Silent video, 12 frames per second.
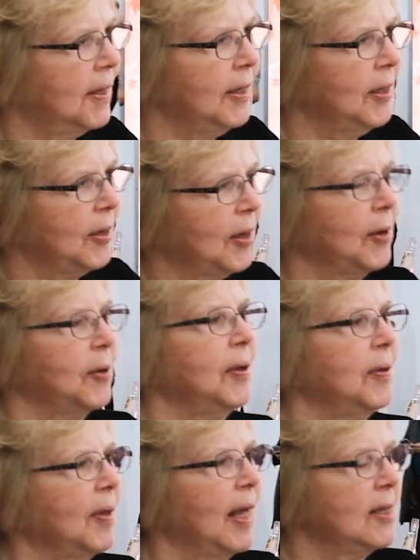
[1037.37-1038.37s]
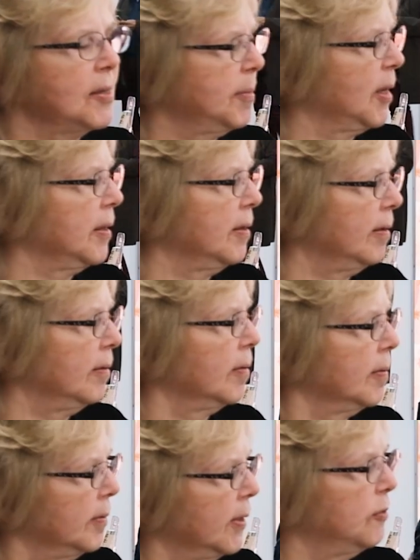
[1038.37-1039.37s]
You know, but
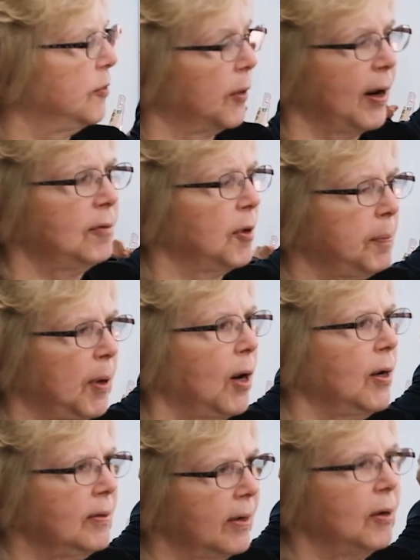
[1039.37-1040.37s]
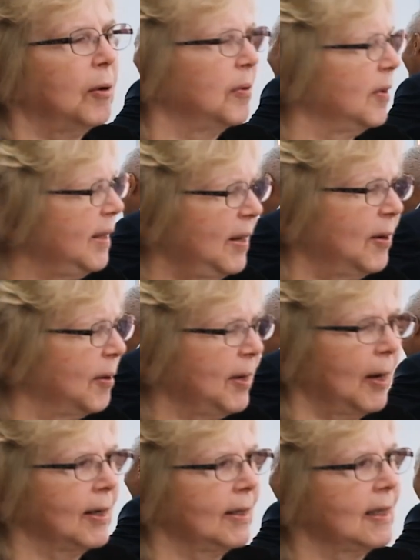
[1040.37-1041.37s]
the forever part, no, you're
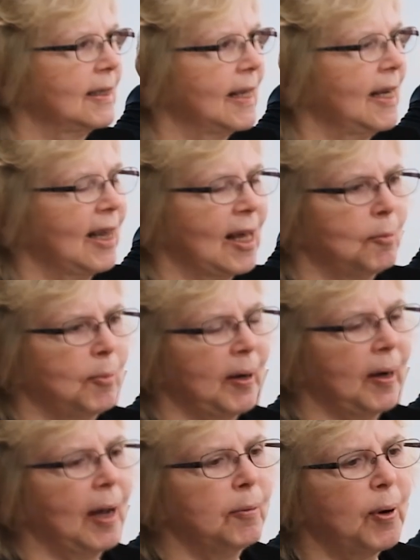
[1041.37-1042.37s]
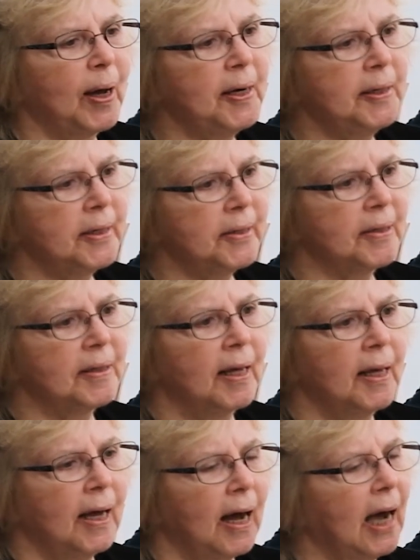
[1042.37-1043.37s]
not going to say that. But I
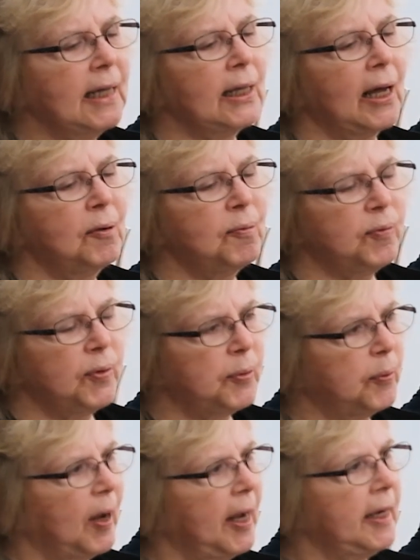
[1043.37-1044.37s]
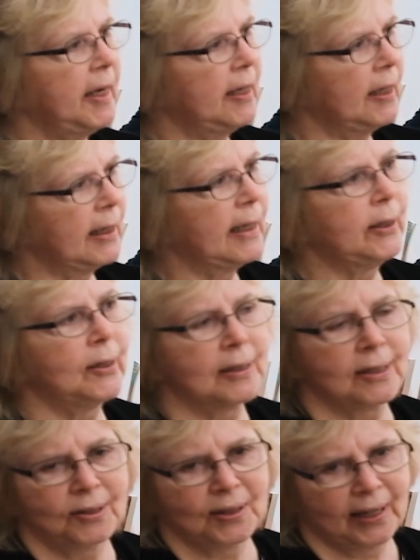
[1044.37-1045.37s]
love to write in
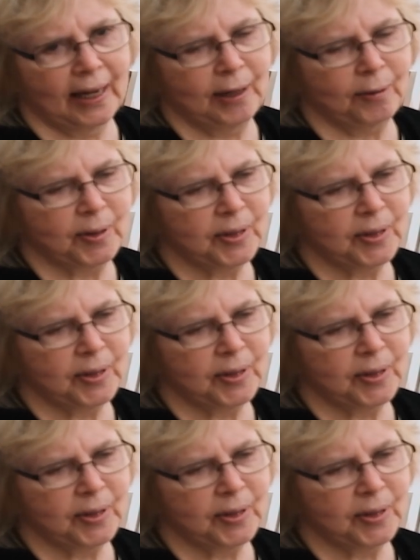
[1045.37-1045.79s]
lyrical language.